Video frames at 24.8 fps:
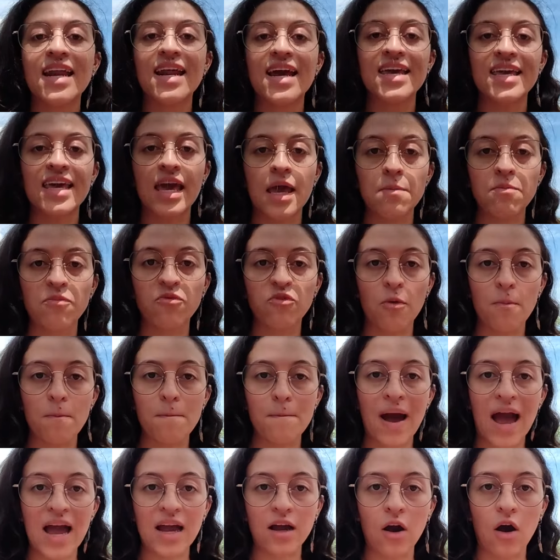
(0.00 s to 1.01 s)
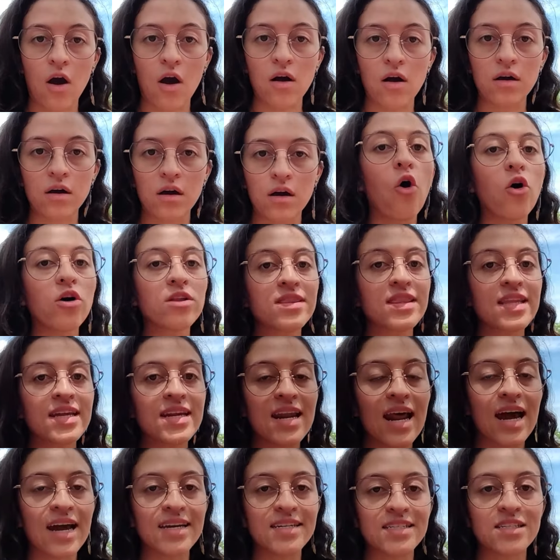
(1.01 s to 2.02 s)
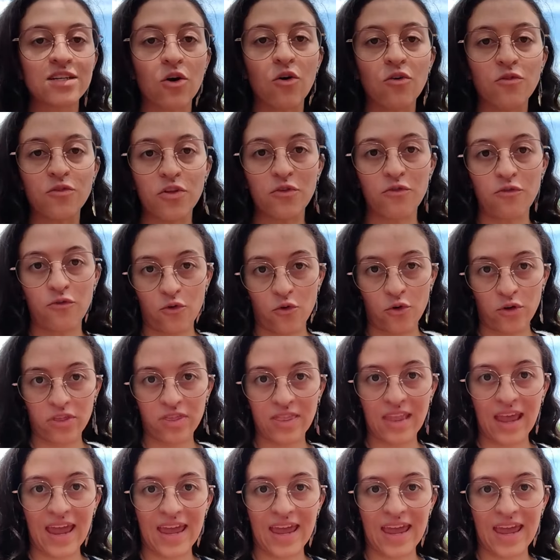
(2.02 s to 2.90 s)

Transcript: that I came from Bangkok on the night of the 4th